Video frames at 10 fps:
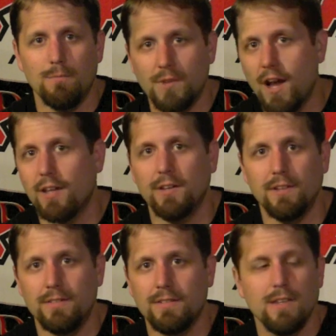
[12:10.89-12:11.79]
Not
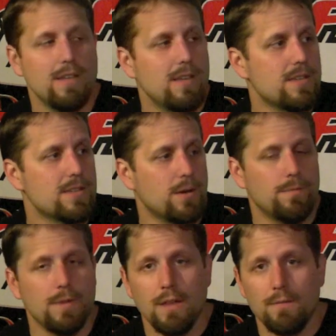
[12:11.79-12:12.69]
good. So
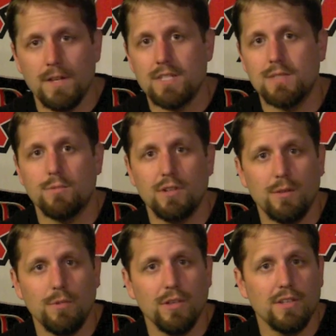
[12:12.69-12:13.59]
fix the
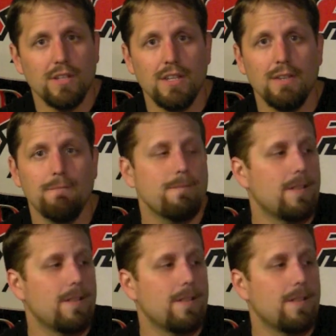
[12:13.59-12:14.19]
breathability